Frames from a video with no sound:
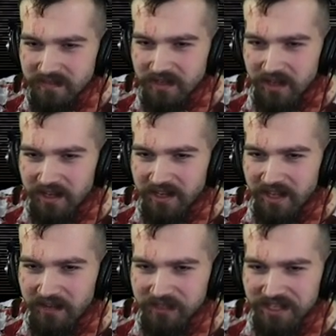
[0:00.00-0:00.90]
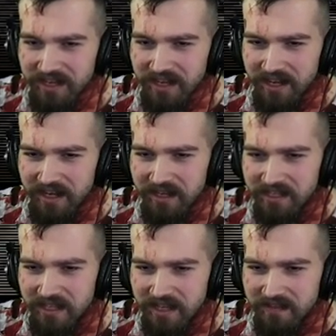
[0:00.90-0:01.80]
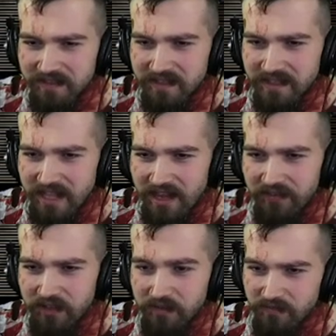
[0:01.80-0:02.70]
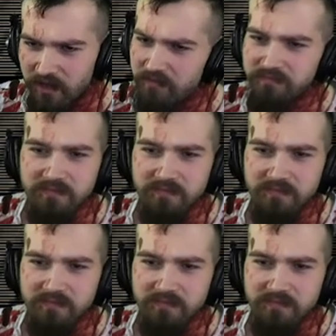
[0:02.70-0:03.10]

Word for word: Oh, and that was heavily. Oh.